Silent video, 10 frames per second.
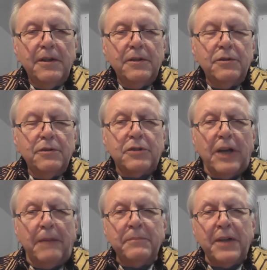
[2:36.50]

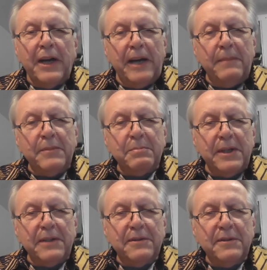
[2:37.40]
Sometimes,
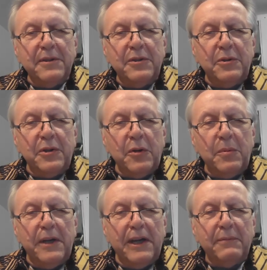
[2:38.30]
but
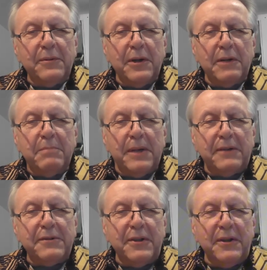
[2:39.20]
we have Todd
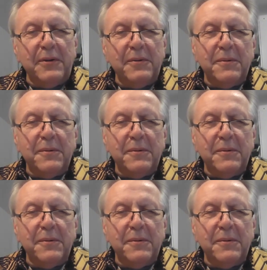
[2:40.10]
Barcelow,